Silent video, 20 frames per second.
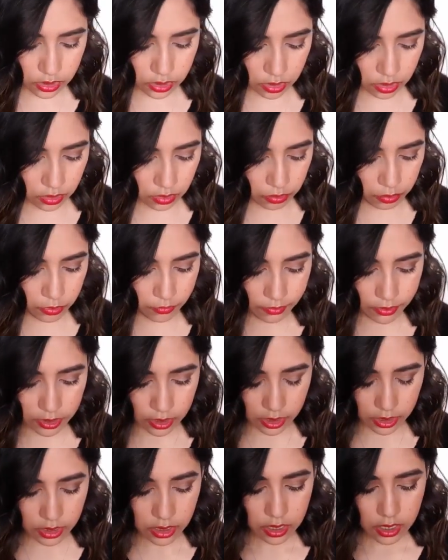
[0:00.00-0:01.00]
so moving
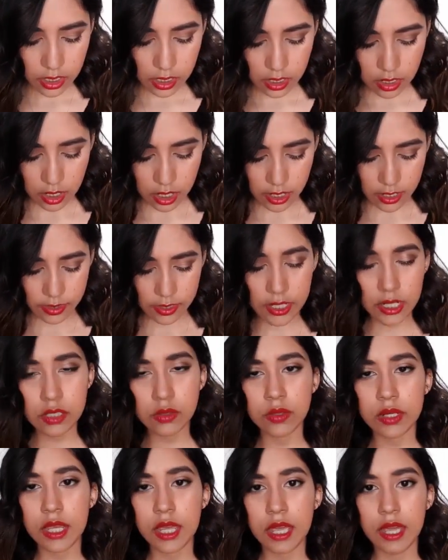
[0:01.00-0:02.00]
on. The
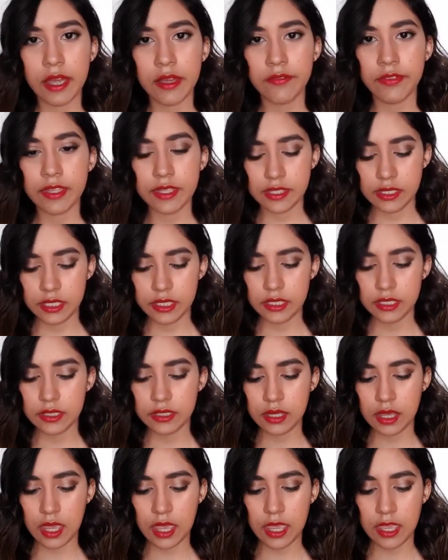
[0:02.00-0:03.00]
next one I have, this
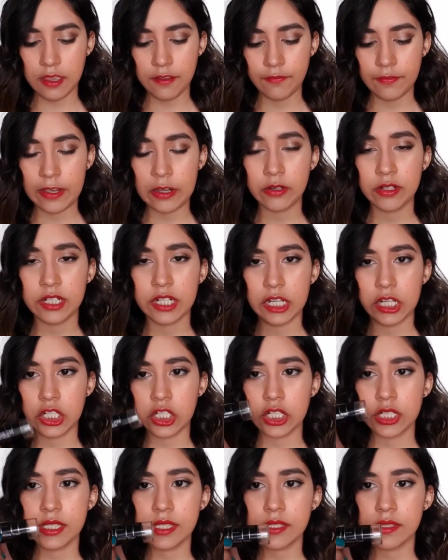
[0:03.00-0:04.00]
is a
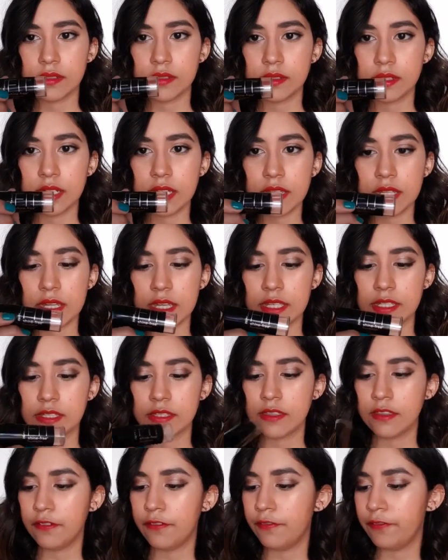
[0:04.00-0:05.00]
foundation stick.
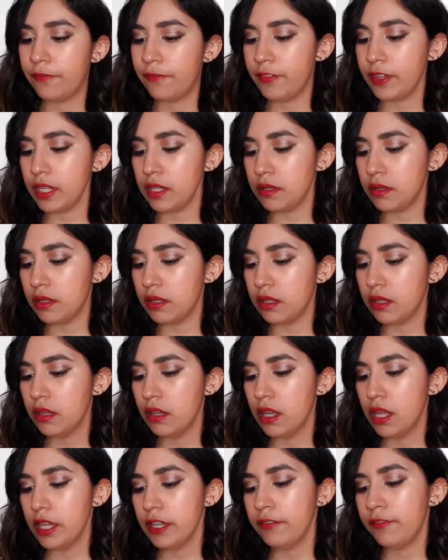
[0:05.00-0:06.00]
It's the Fit
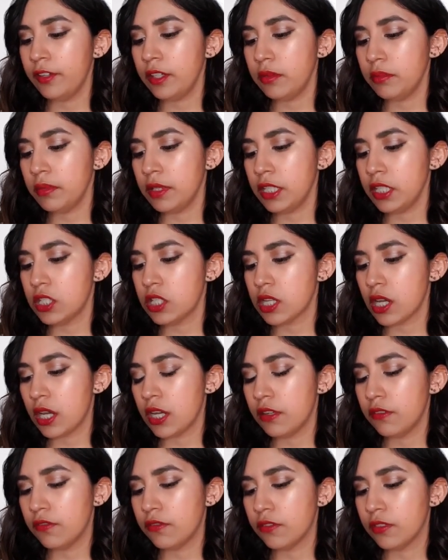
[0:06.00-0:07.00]
Me
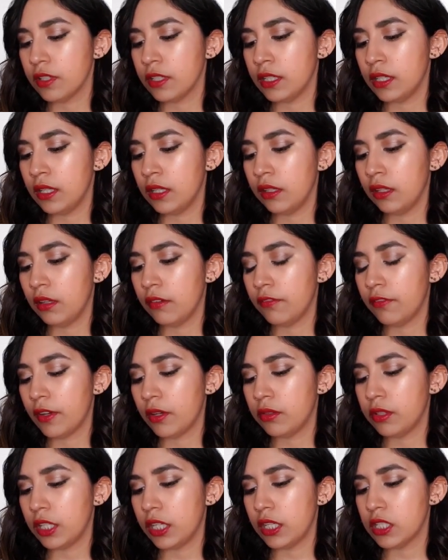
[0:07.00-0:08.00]
Shine Free
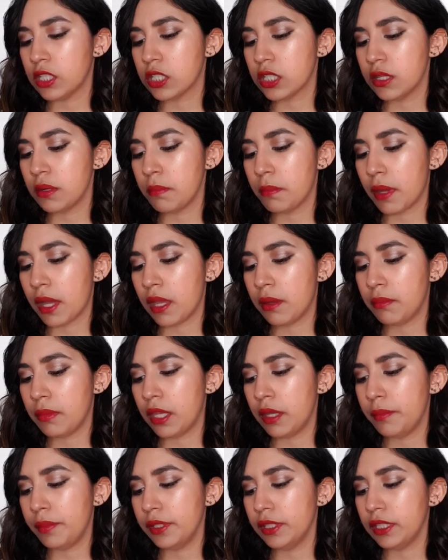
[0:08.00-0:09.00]
Foundation by
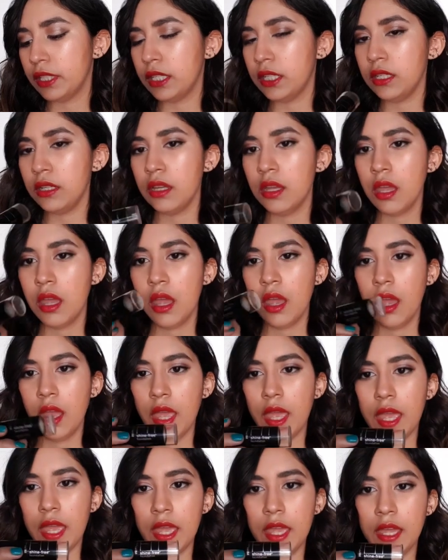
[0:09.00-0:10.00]
Maybelline.
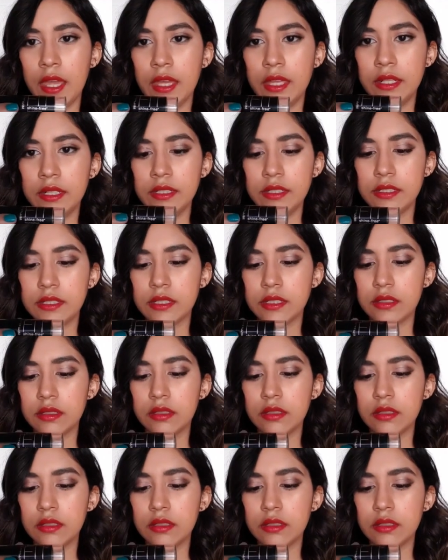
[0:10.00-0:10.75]
And